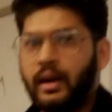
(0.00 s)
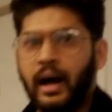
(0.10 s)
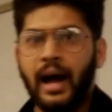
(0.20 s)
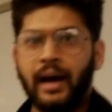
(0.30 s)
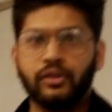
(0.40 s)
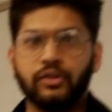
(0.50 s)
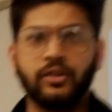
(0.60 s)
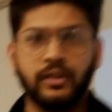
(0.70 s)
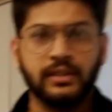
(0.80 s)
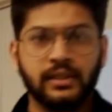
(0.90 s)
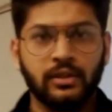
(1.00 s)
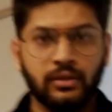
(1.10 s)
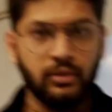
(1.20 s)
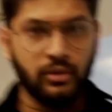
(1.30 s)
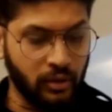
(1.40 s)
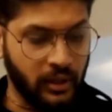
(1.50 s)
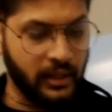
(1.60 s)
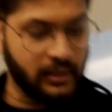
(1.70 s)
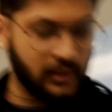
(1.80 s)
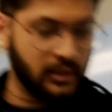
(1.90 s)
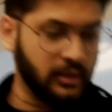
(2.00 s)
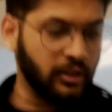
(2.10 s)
I have to just do this, the